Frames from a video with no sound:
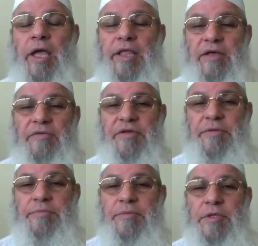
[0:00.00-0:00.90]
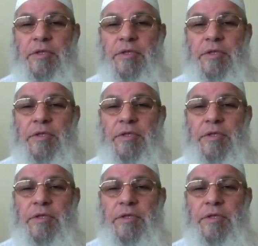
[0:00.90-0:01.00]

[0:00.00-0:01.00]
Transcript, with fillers: I love him.